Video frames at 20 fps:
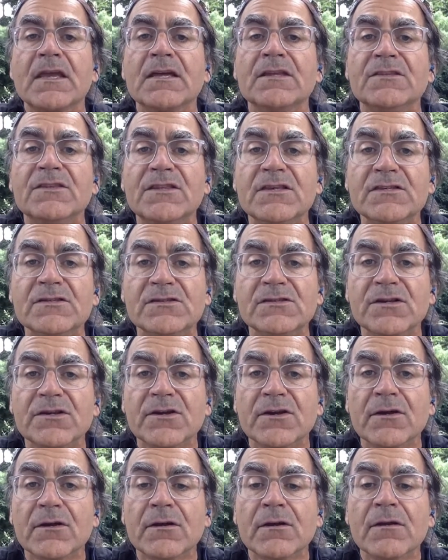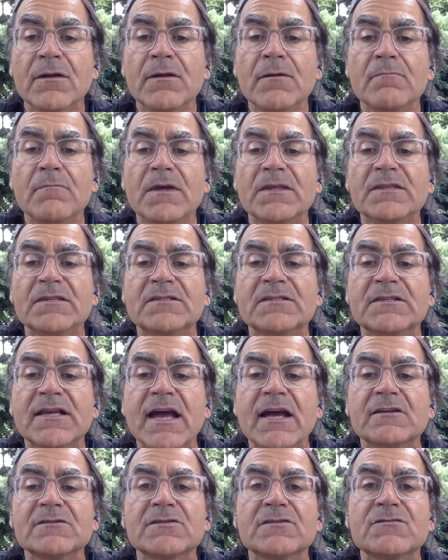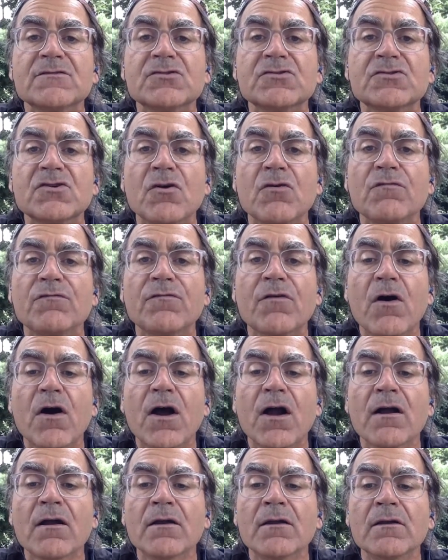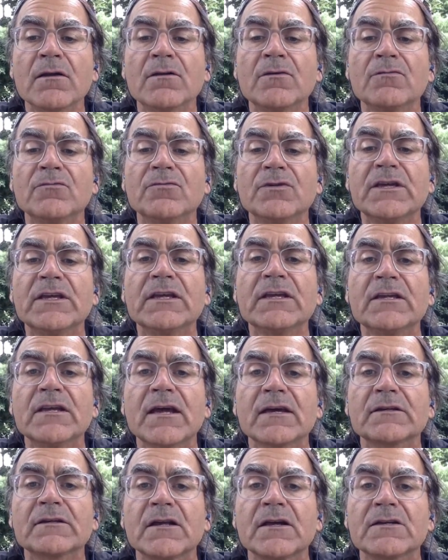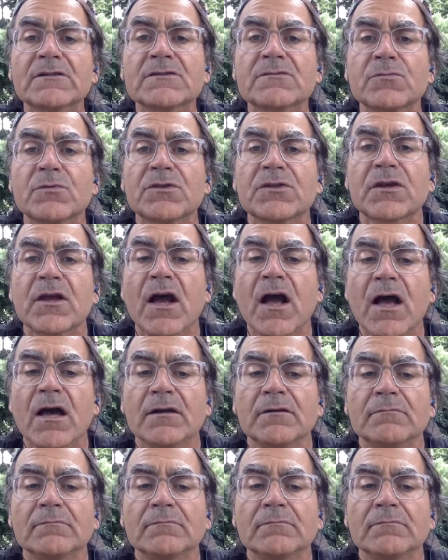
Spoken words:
This year, may the sounds of the shofar reconnect us with God.